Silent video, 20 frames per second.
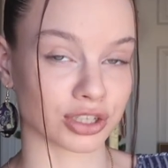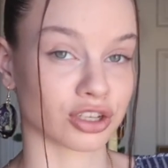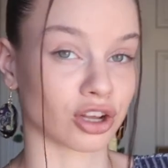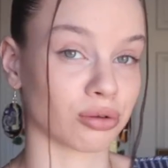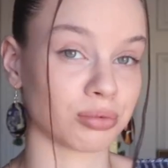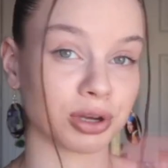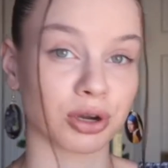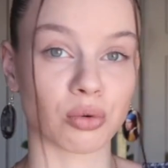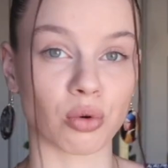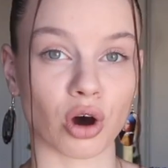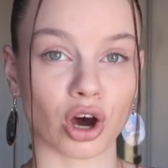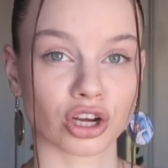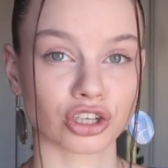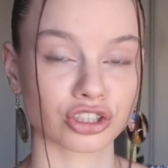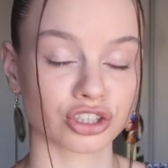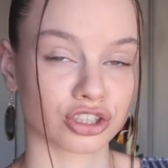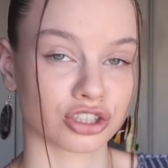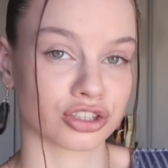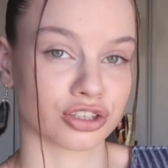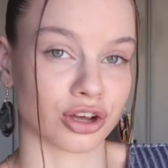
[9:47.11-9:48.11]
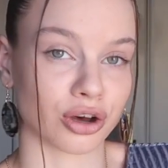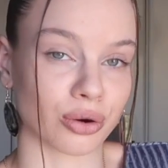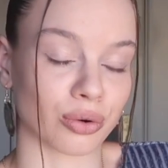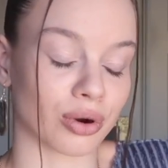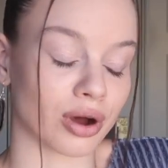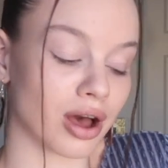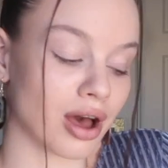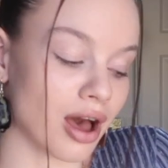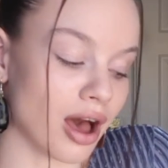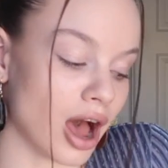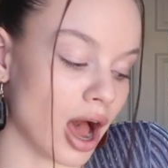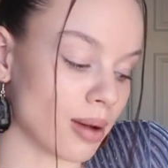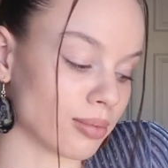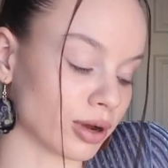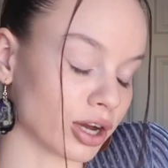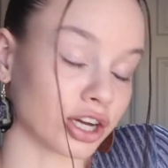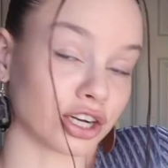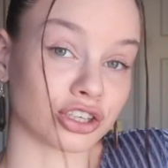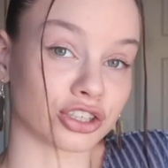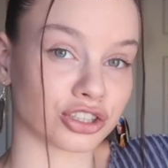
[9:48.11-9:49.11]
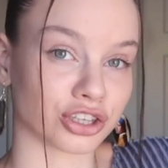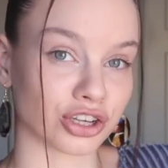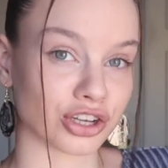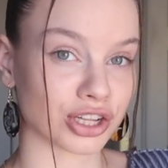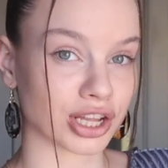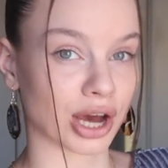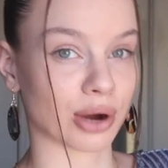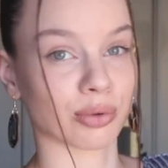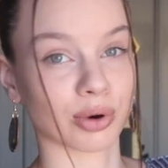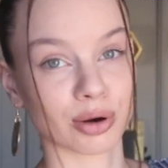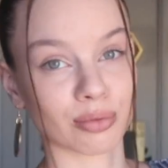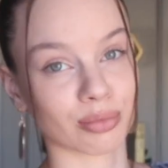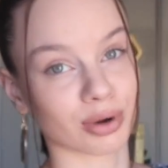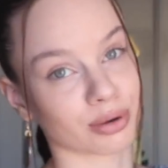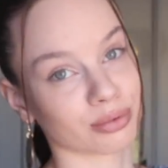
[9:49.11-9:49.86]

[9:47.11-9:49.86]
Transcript: It's all been washed, so I'm not going to show you that one,